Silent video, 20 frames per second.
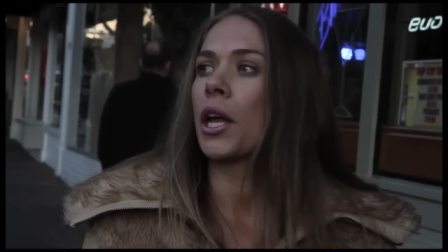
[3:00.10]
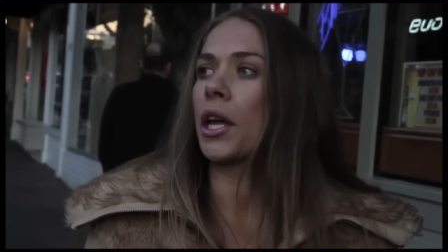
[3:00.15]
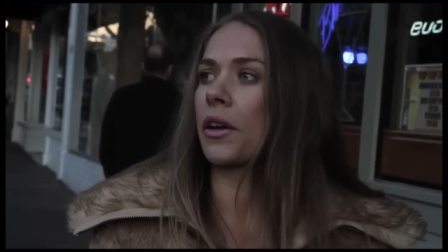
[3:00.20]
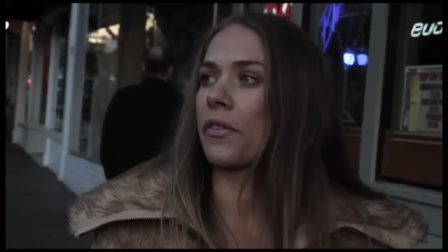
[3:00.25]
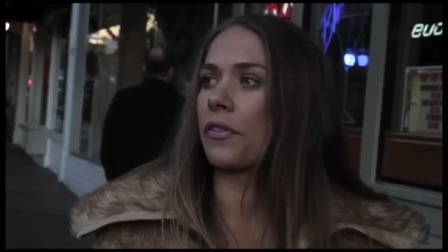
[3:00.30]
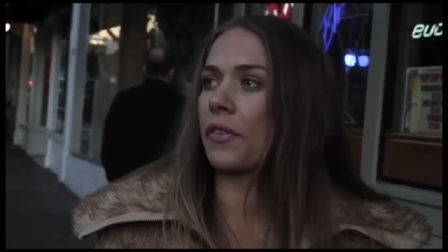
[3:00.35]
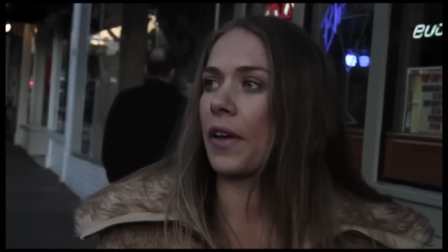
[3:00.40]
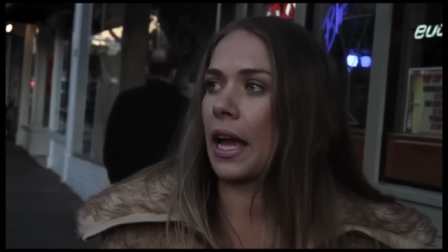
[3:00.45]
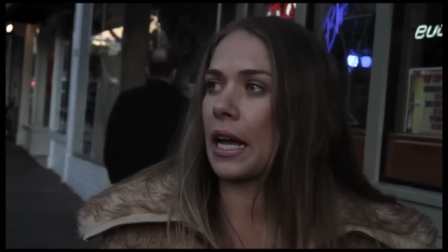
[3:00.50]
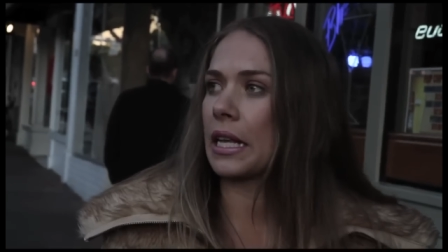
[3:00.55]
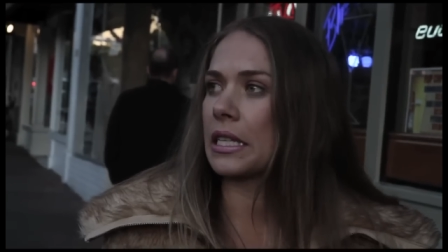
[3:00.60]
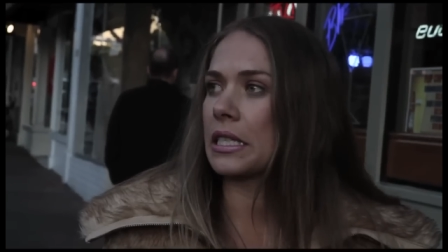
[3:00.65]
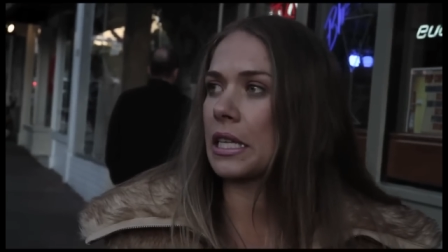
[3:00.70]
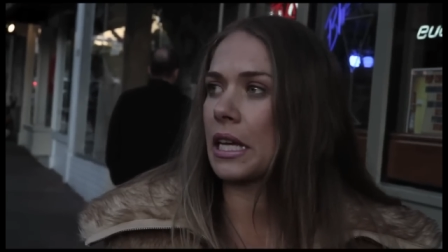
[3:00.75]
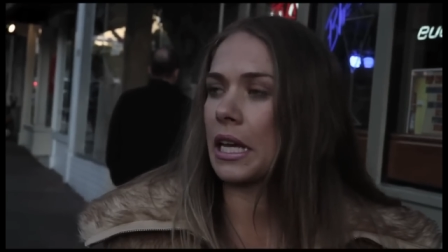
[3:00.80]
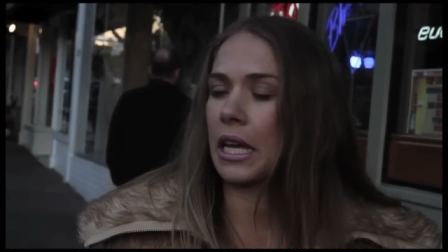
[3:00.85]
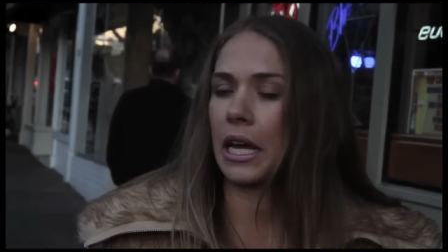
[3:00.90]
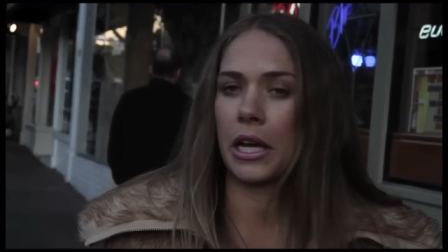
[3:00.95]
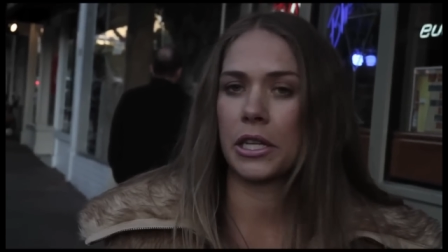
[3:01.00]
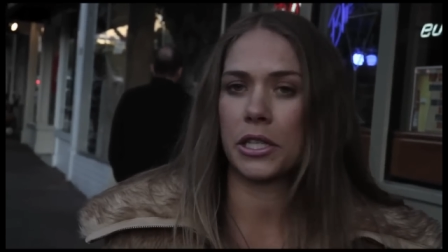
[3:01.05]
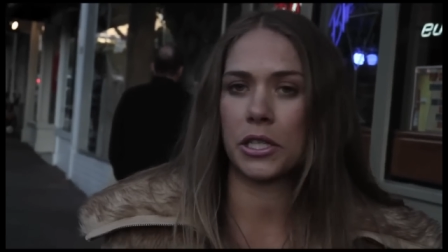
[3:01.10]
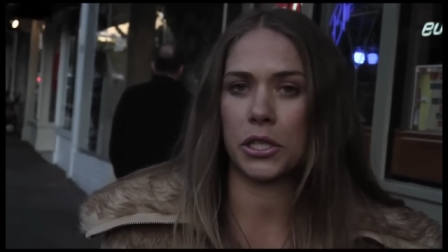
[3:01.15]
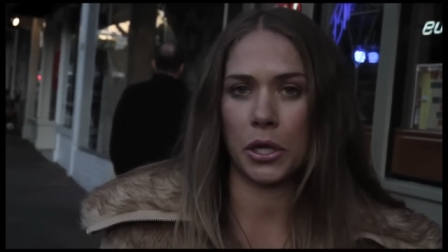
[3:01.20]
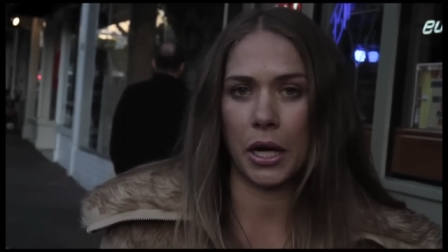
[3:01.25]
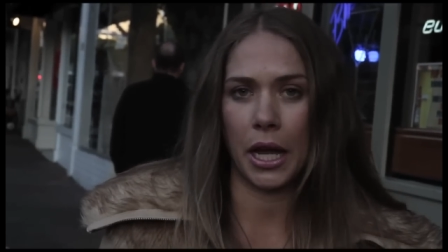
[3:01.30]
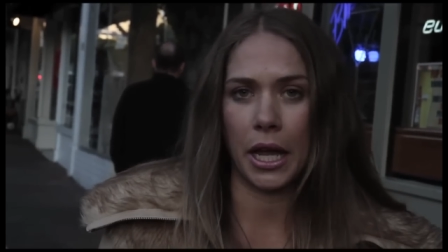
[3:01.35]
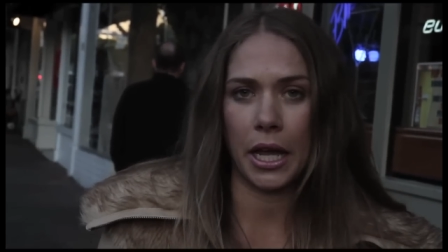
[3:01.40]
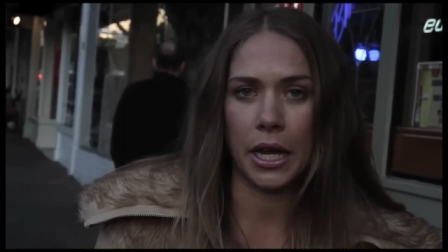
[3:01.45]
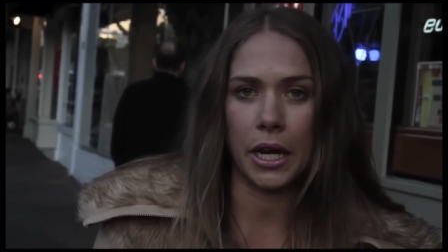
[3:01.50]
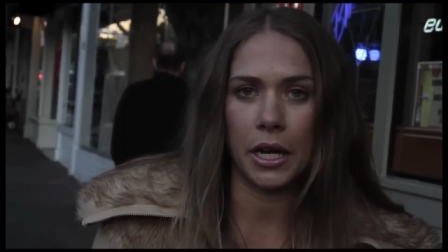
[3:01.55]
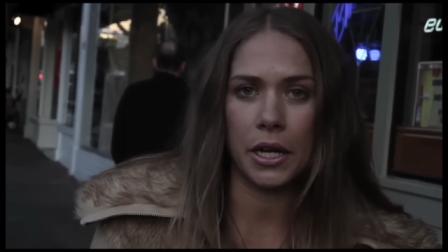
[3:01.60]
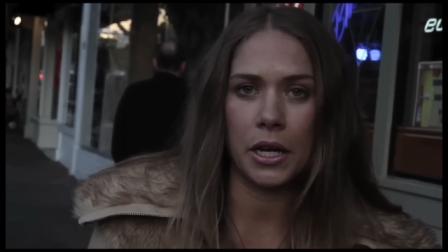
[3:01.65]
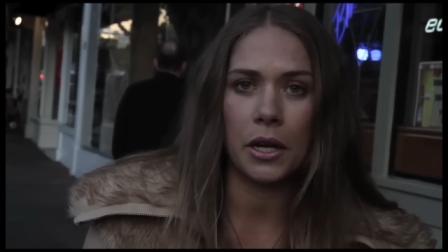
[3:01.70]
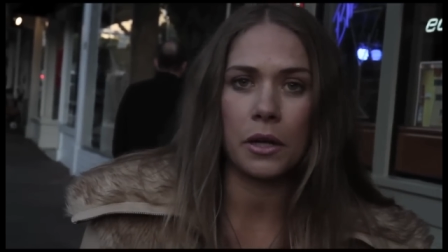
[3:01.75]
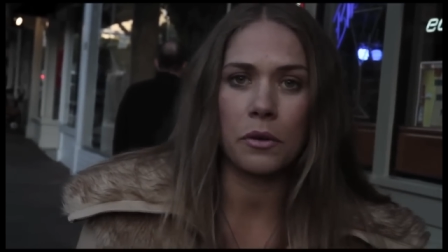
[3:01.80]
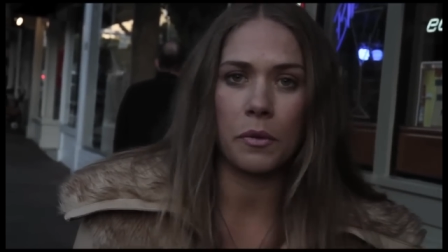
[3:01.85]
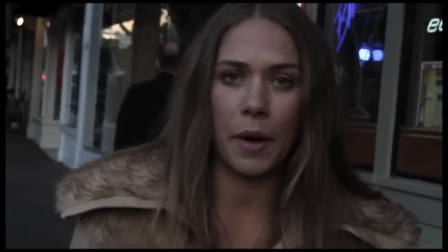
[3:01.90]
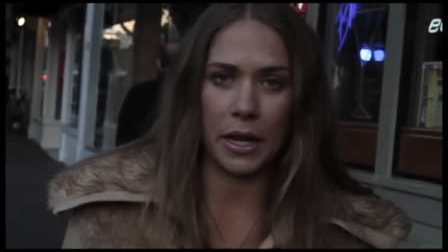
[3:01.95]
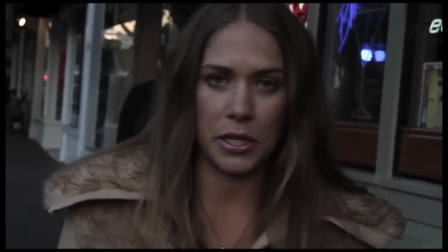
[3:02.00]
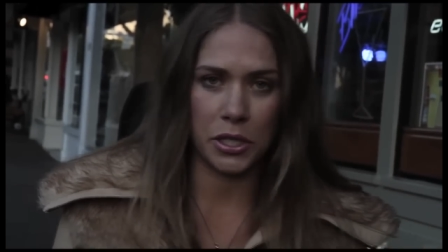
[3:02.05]
Your fancy Australian
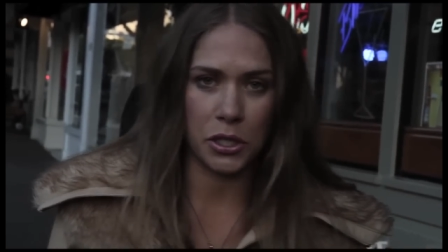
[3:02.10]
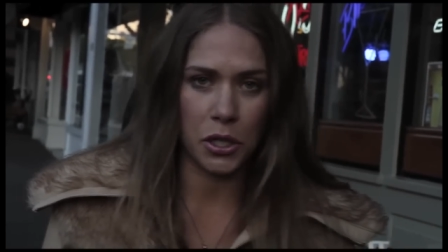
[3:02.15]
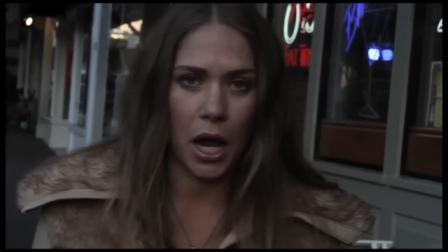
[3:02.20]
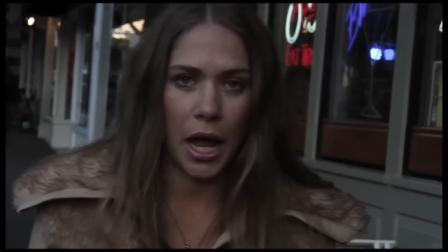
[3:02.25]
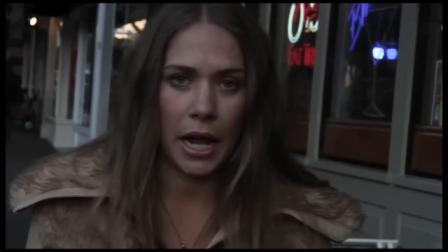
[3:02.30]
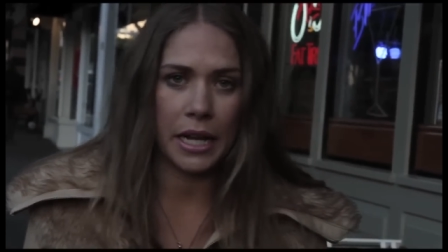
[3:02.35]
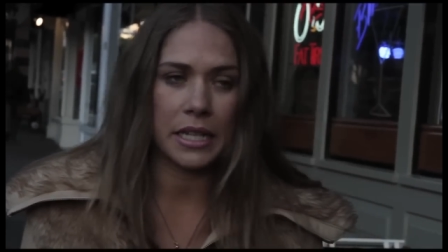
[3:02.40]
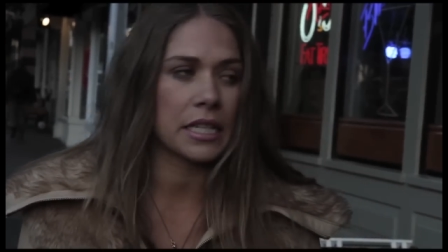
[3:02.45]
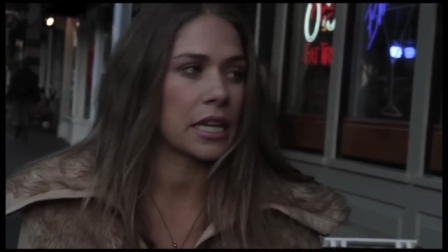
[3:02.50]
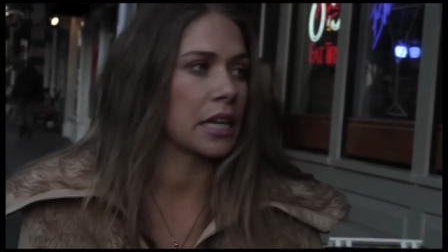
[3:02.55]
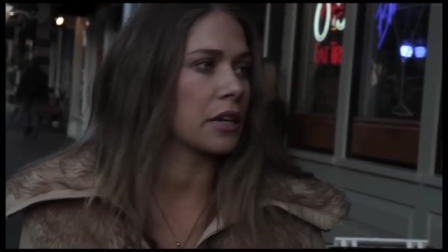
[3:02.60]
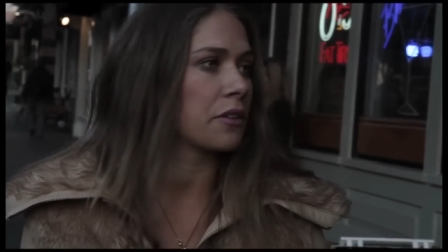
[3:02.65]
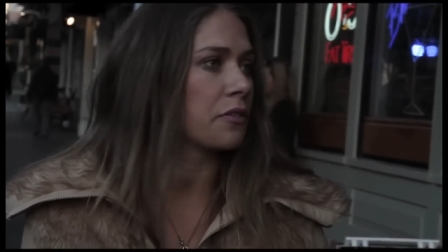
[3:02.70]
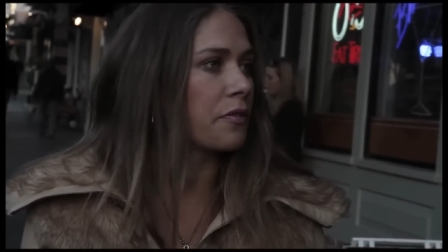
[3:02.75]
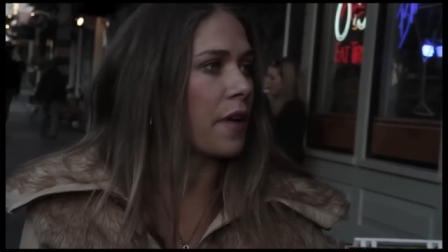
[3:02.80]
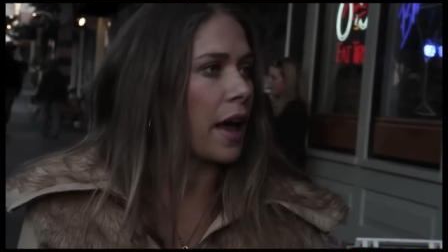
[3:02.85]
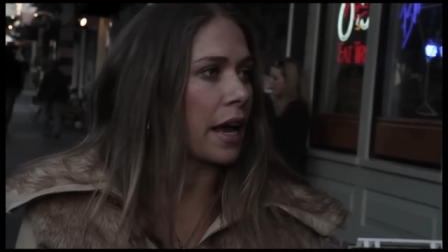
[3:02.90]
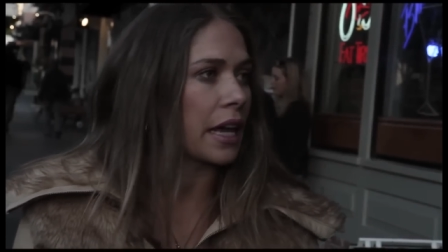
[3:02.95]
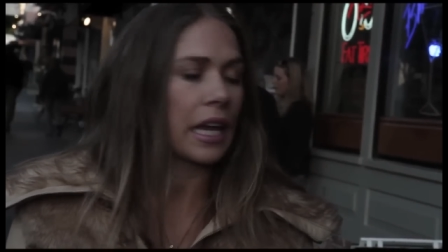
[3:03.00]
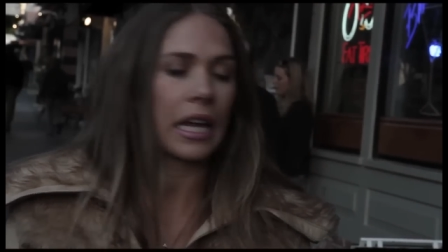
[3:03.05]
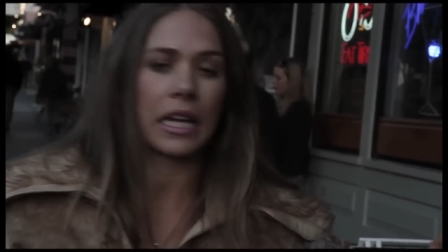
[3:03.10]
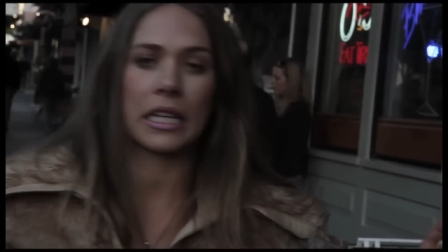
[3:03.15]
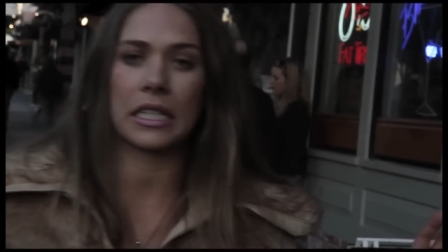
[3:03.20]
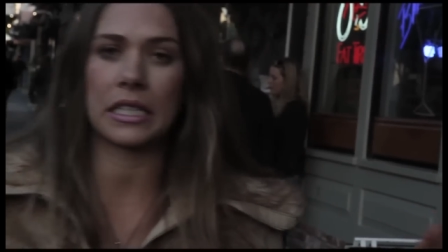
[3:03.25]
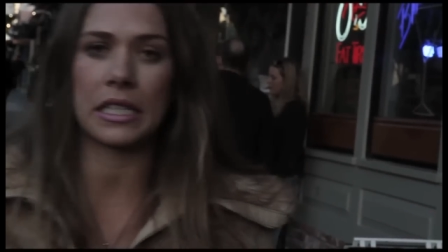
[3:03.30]
restaurants can fucking